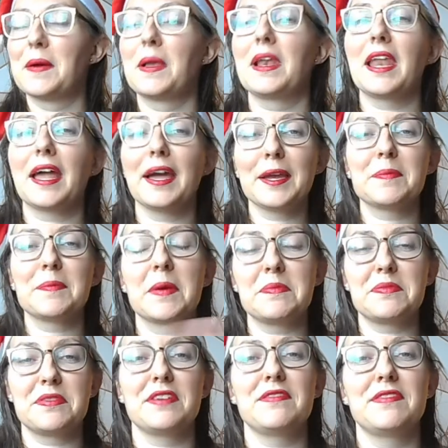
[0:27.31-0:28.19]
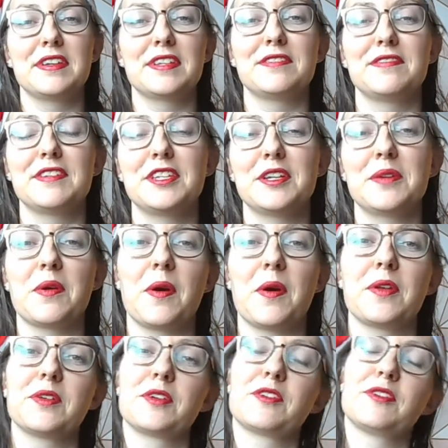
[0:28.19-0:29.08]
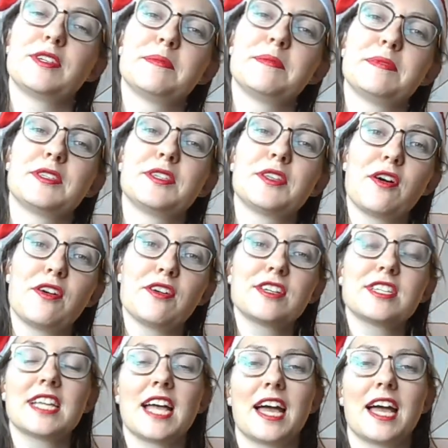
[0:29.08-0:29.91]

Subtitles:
Like my previous video on Christmas songs,